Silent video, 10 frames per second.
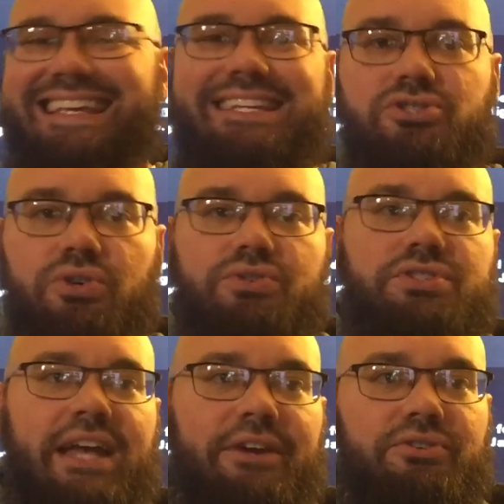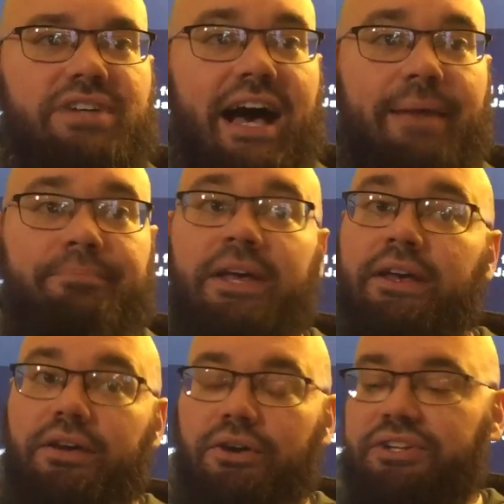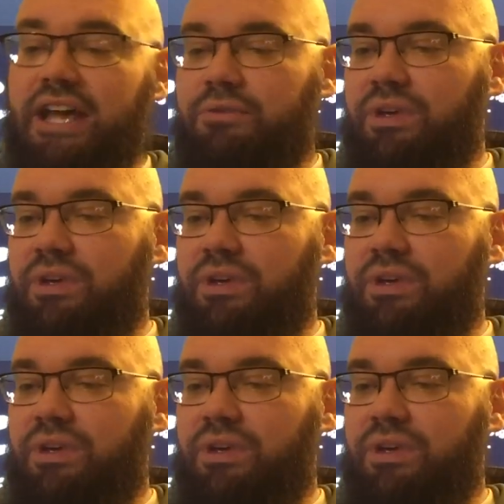Eastern Standard Time. And on deck,